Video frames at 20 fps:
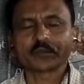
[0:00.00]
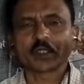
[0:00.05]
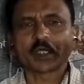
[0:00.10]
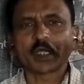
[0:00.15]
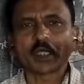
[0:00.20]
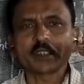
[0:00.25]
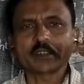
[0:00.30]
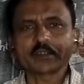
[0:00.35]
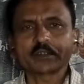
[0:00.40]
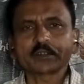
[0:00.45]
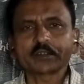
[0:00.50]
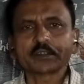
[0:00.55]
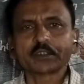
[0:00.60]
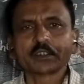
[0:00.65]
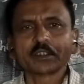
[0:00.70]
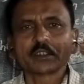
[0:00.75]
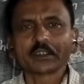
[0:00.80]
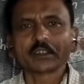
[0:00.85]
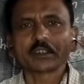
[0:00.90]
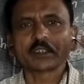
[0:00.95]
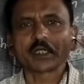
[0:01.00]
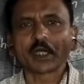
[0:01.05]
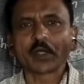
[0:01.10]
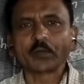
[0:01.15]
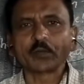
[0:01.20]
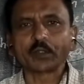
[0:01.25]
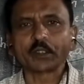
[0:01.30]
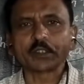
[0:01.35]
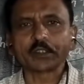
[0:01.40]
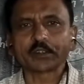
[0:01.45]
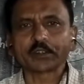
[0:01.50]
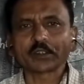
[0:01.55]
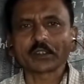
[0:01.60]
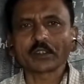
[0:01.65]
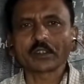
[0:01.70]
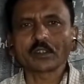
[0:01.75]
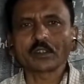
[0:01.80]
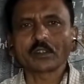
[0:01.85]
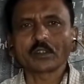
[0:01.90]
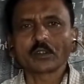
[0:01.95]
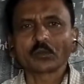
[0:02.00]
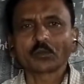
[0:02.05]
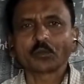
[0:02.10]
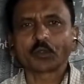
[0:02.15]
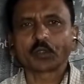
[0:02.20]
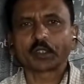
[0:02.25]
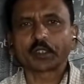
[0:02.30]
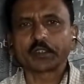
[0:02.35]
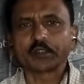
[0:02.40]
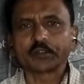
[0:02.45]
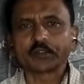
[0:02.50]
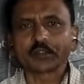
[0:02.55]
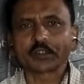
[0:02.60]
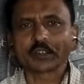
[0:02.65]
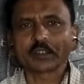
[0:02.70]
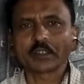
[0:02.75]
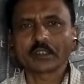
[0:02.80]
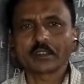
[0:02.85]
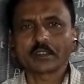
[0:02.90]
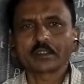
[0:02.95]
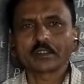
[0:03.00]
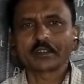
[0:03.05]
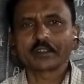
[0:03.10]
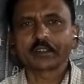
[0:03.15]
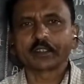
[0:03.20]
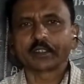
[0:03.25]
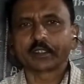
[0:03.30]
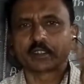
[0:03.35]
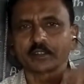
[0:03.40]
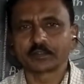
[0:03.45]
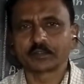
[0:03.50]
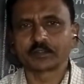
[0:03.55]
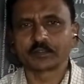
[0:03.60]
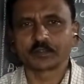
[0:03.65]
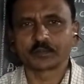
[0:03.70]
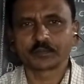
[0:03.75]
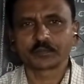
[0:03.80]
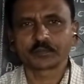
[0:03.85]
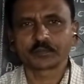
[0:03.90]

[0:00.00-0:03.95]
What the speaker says: as gravitational potential energy.